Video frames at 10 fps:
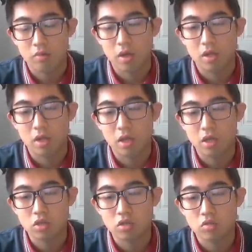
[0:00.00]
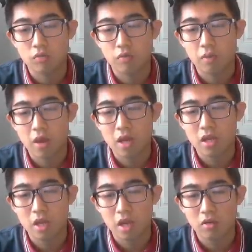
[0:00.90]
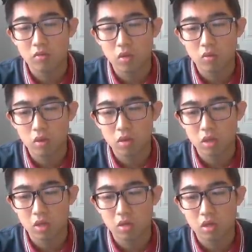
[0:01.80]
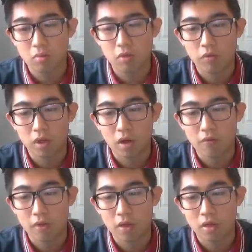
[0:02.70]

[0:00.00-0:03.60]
and they can shoot you from any angle they want. They could come off the cliff here.